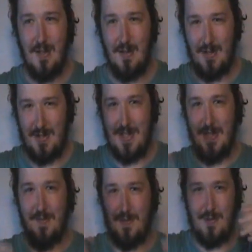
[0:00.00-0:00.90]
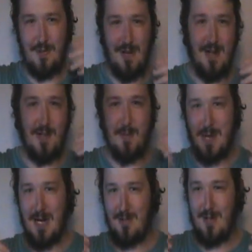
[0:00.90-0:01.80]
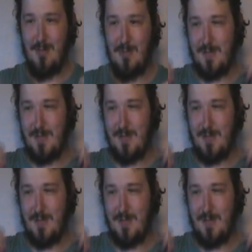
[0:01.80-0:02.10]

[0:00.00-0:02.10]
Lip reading: like, you need the foreground and the background